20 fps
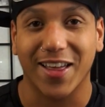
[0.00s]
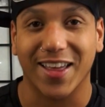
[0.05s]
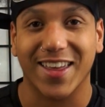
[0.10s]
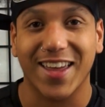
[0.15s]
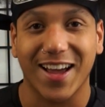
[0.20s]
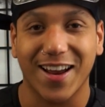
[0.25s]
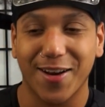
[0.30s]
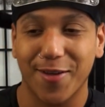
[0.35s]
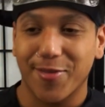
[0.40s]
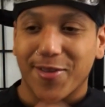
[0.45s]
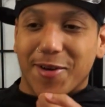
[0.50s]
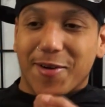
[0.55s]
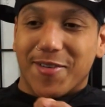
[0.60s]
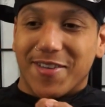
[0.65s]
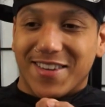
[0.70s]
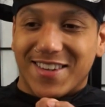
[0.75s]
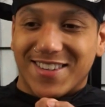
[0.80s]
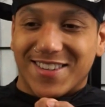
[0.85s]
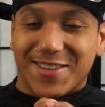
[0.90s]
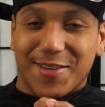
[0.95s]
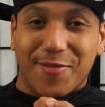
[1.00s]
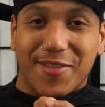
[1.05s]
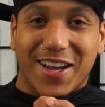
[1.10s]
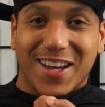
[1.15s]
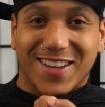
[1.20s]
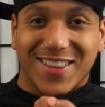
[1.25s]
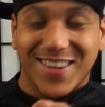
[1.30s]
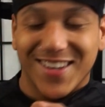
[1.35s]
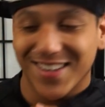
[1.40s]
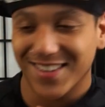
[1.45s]
He like got up to him and did something
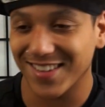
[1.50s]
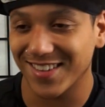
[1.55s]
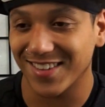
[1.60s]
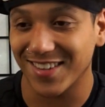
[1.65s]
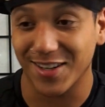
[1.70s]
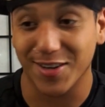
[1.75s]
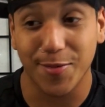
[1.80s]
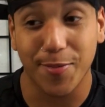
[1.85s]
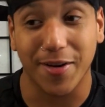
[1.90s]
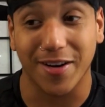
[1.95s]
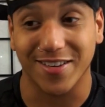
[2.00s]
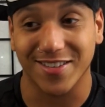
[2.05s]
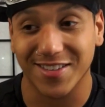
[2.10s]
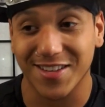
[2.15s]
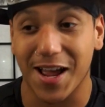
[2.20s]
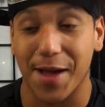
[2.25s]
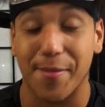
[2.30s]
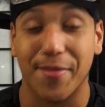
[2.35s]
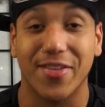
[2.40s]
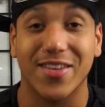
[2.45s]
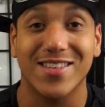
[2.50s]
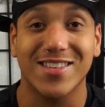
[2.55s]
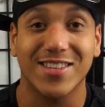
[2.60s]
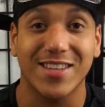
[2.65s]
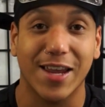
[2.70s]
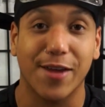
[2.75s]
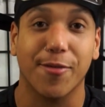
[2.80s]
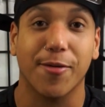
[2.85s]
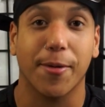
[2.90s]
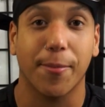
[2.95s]
like this and said, "You better stop in the
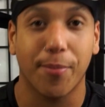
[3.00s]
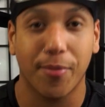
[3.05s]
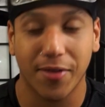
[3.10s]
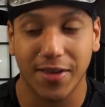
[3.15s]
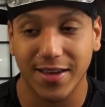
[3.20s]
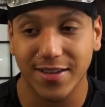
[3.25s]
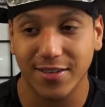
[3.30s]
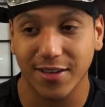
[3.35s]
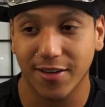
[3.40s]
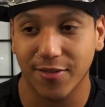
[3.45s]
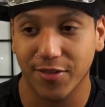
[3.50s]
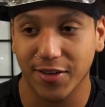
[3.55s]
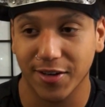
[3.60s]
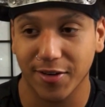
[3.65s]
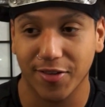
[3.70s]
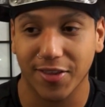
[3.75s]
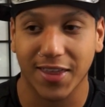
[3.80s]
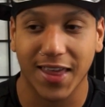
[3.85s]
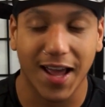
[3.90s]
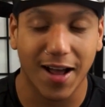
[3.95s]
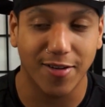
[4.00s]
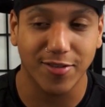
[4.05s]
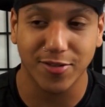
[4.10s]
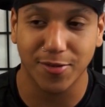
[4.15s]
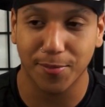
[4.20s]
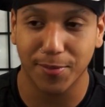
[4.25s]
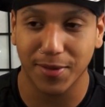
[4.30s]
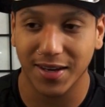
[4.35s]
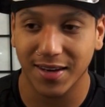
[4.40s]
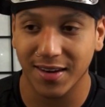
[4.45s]
sacred place of you know the
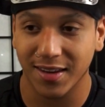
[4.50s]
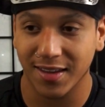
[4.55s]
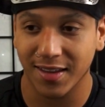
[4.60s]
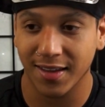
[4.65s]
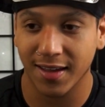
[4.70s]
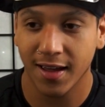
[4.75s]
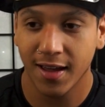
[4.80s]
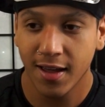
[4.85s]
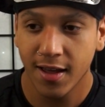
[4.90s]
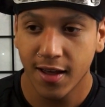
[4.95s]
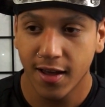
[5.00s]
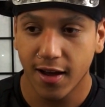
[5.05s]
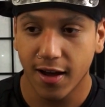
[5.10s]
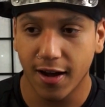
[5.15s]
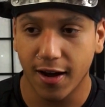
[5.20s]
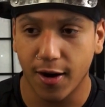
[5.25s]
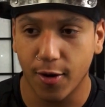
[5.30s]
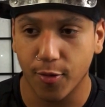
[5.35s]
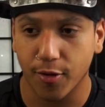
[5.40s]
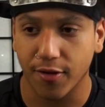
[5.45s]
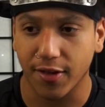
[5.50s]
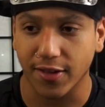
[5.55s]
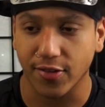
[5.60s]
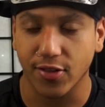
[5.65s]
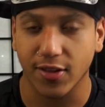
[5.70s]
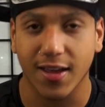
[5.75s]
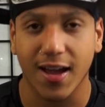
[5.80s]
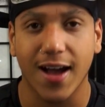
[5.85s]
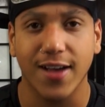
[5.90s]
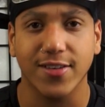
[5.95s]
council meeting, uh, where like
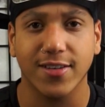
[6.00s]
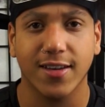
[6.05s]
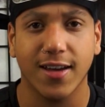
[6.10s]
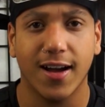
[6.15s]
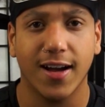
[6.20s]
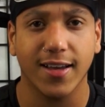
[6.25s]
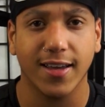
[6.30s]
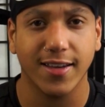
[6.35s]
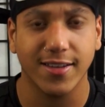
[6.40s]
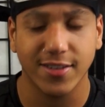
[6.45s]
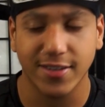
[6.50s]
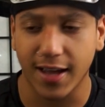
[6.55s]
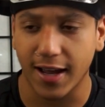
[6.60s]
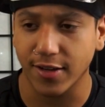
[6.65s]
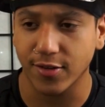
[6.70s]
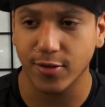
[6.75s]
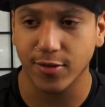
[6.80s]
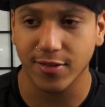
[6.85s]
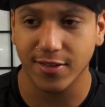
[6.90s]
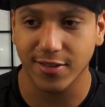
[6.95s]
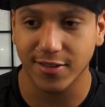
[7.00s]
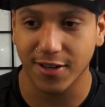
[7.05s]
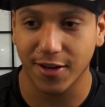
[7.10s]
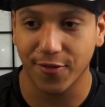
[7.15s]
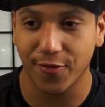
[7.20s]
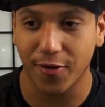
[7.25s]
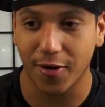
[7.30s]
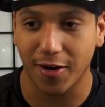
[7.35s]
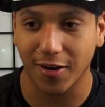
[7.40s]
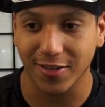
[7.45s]
the Kazekage statues and
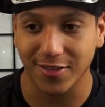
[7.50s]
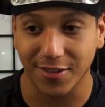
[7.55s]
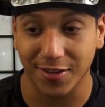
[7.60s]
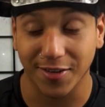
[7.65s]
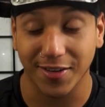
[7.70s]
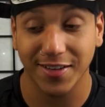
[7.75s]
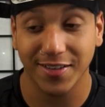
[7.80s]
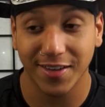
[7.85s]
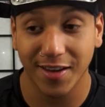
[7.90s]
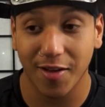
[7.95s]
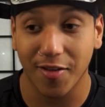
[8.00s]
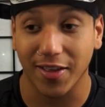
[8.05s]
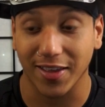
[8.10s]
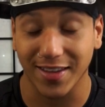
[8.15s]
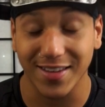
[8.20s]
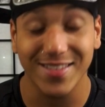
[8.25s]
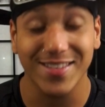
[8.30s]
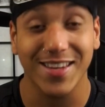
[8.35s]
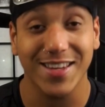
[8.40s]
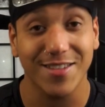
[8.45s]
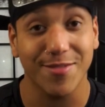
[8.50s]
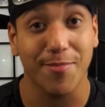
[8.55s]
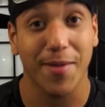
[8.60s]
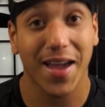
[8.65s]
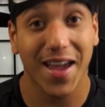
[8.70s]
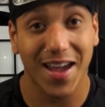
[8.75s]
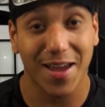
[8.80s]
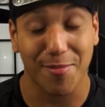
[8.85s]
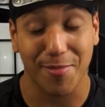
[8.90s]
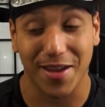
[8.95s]
stuff are." So you can tell like he's he's
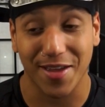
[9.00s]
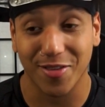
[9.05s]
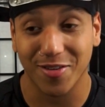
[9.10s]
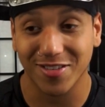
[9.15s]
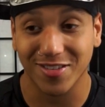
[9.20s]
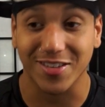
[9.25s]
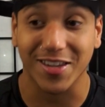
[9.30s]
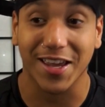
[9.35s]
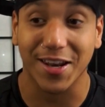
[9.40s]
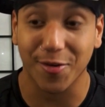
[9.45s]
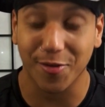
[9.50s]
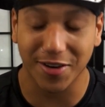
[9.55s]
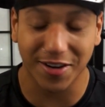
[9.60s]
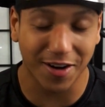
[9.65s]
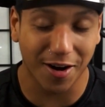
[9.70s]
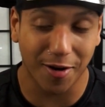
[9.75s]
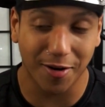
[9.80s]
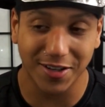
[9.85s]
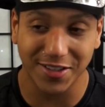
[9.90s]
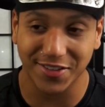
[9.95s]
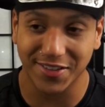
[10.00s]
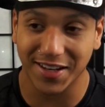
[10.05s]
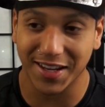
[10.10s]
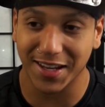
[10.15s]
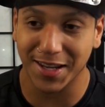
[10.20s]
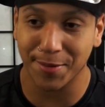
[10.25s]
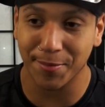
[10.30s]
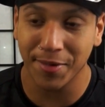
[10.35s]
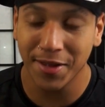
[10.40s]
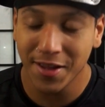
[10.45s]
mad, man. They're slandering Gaara's
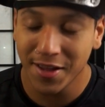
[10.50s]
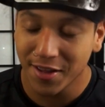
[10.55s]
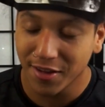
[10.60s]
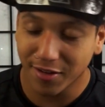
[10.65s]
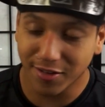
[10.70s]
name.